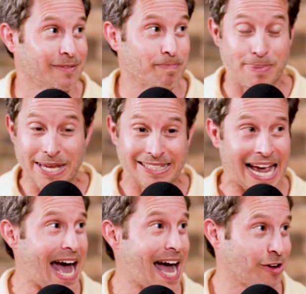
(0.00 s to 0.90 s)
being
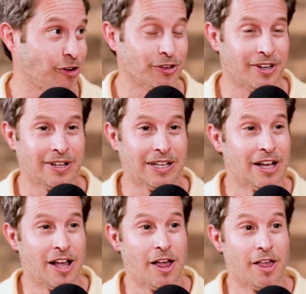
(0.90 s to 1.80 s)
tackled,
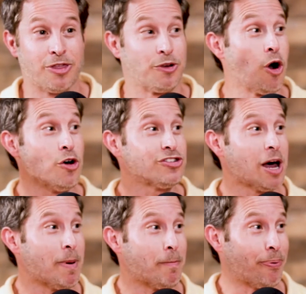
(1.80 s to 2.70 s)
throws
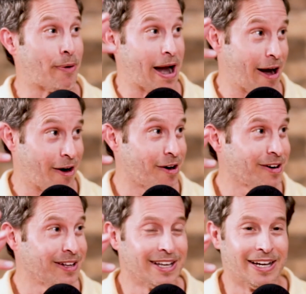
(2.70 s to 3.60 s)
up a prayer,
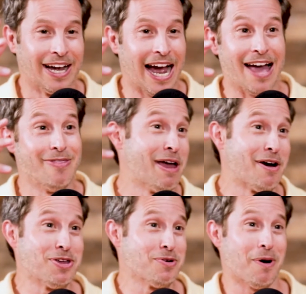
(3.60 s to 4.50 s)
and there
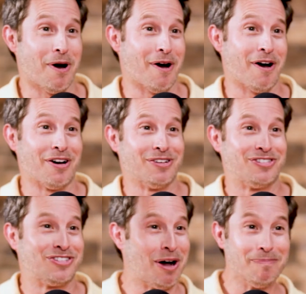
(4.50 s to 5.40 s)
you are
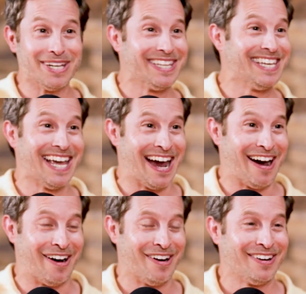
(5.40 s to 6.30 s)
jumping in the
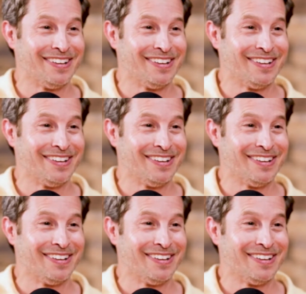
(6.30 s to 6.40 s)
air,